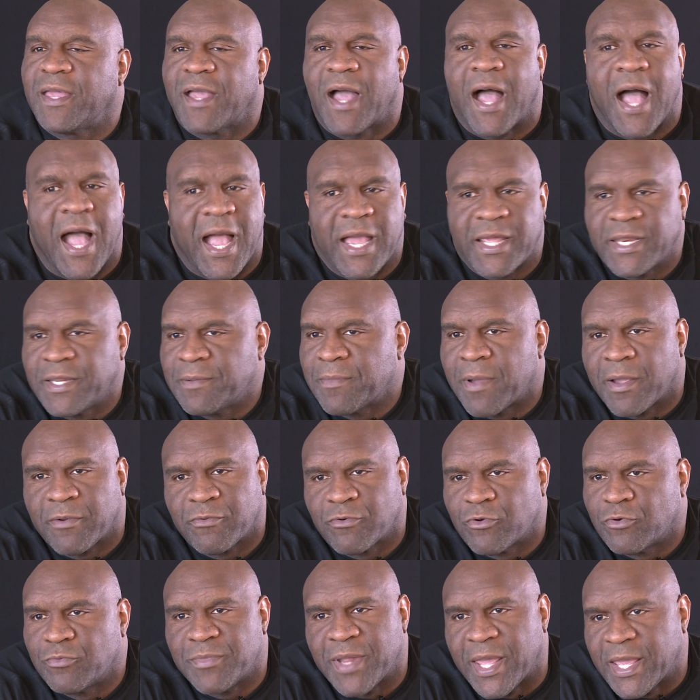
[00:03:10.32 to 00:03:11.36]
hide in my
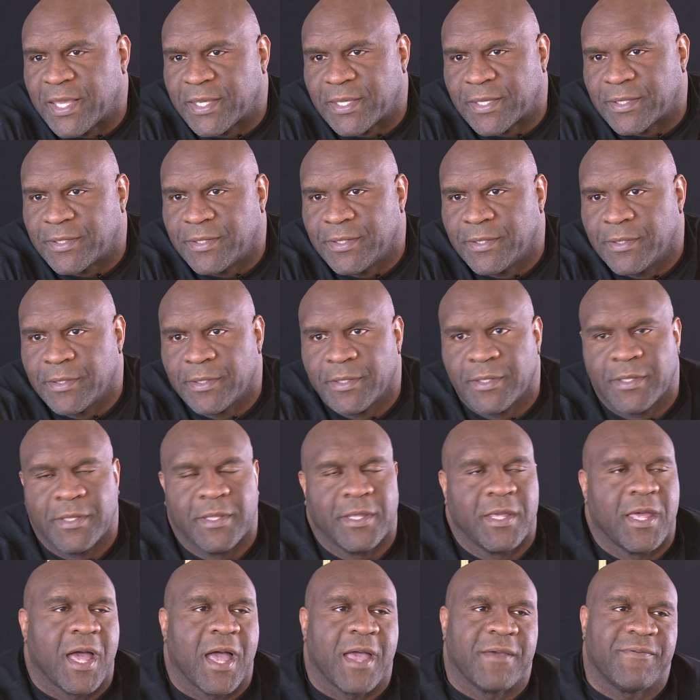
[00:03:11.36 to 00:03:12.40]
room naked.
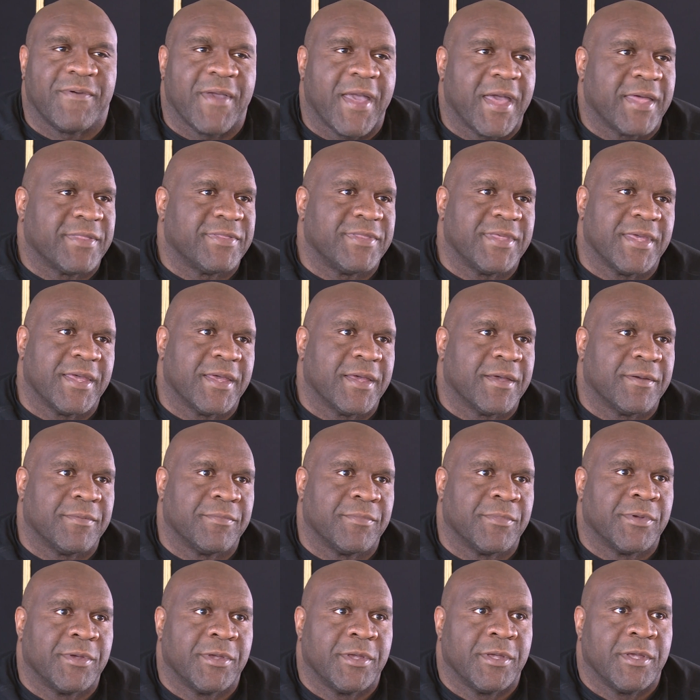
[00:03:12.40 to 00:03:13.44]
I've had
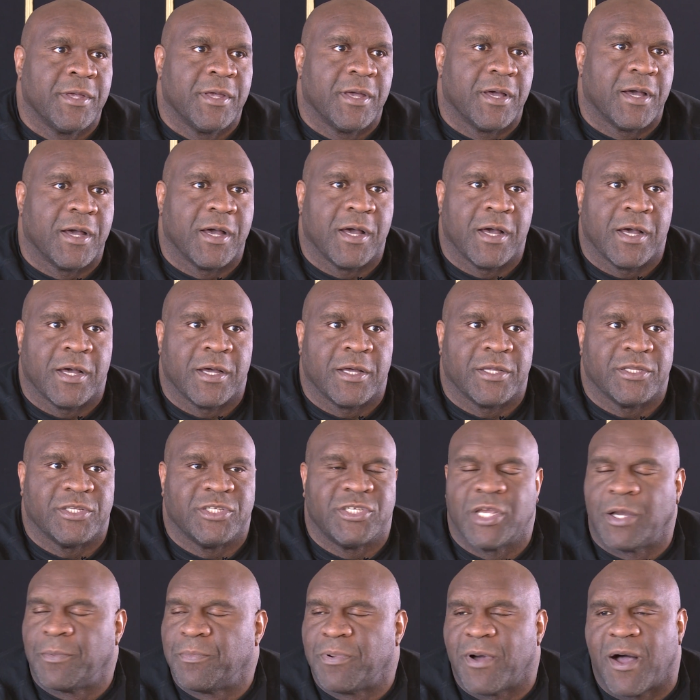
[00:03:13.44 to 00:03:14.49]
them
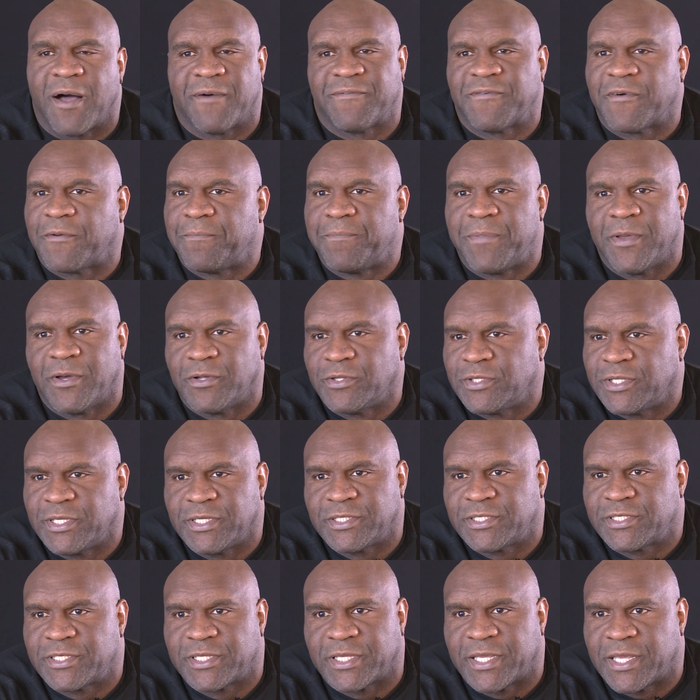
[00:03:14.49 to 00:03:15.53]
jump off of
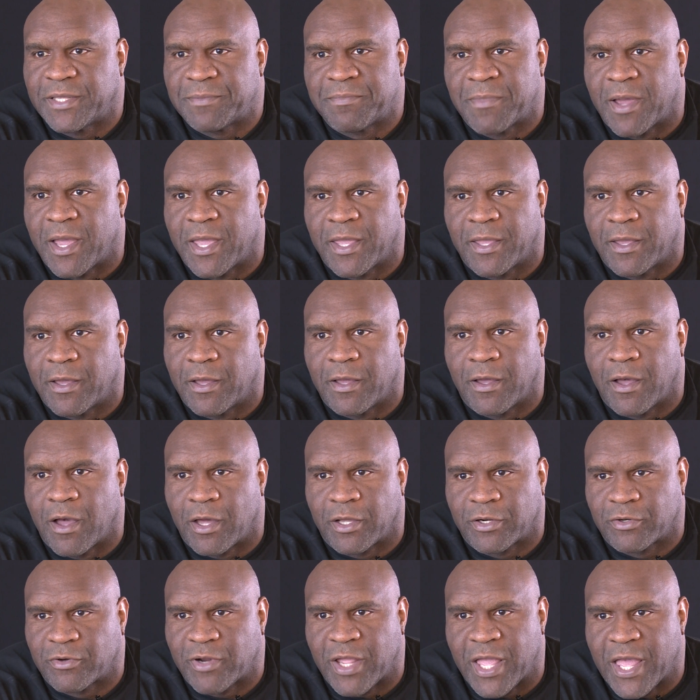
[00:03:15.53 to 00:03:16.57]
buildings to get my
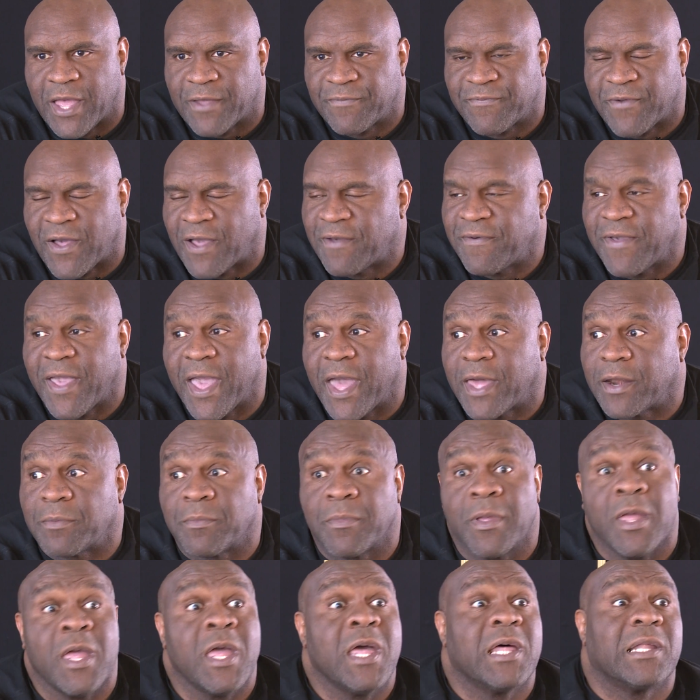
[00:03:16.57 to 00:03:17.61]
autograph. I've had
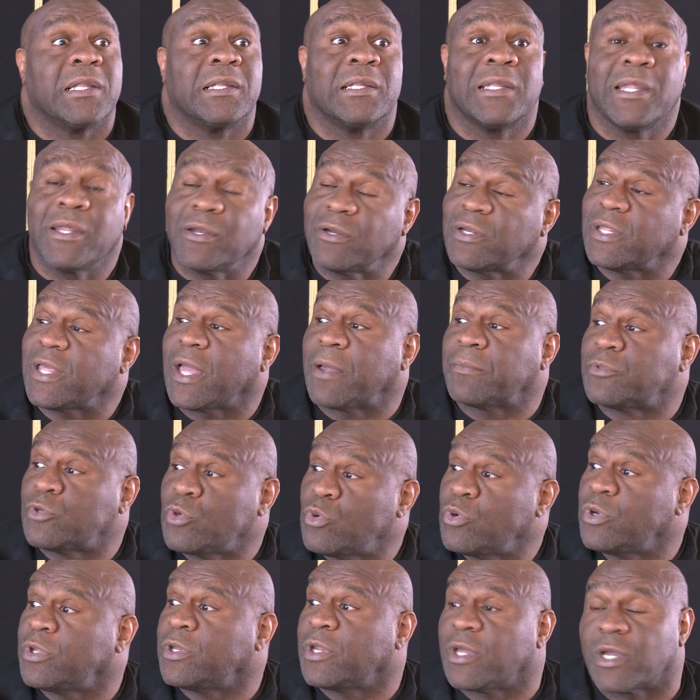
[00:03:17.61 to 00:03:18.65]
them, literally I'm
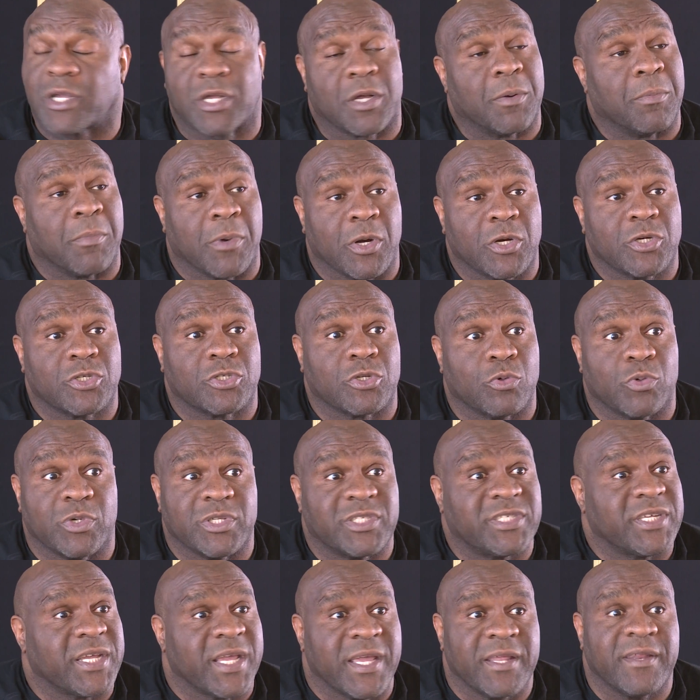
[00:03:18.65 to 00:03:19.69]
doing a commercial,
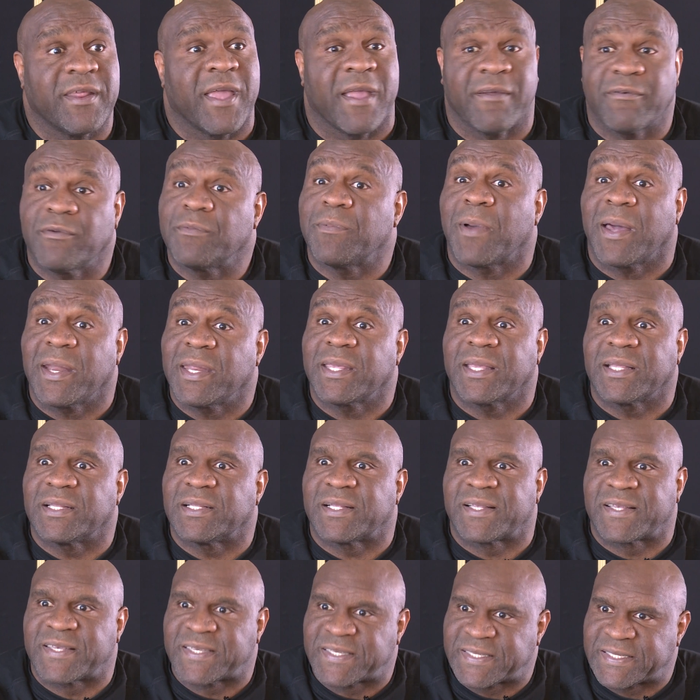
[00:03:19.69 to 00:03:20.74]
which everybody
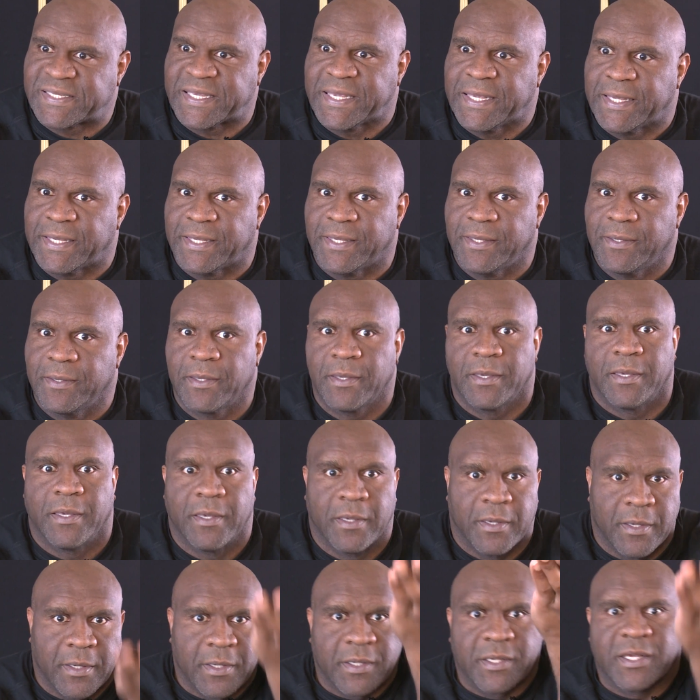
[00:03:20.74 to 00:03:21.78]
can see,
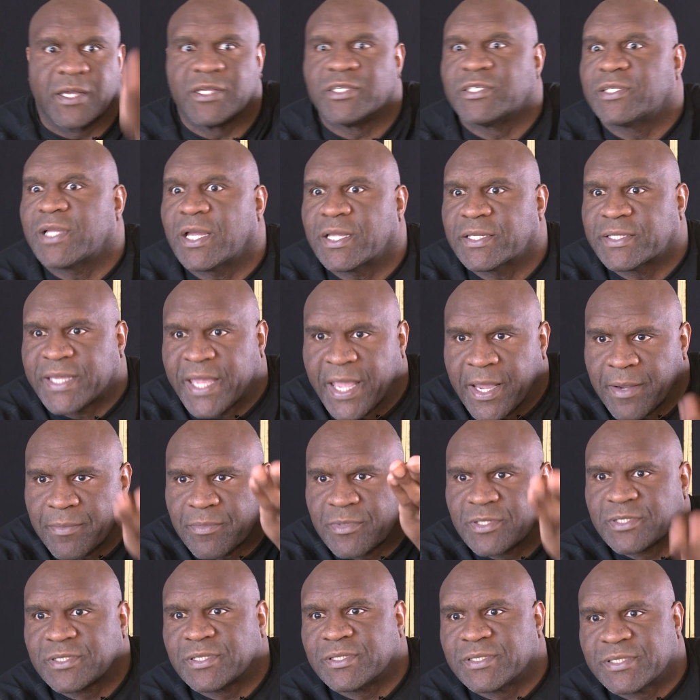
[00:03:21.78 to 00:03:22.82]
because you got
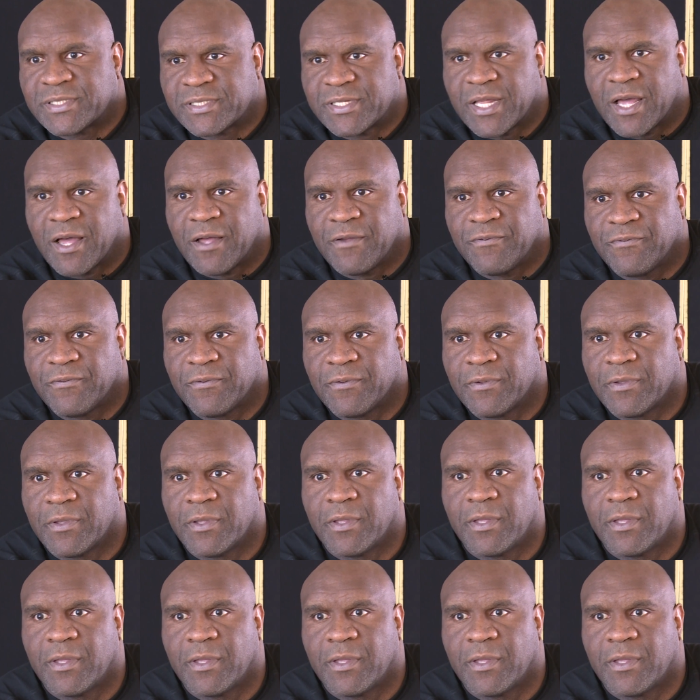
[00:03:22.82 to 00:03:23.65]
cameras and stuff.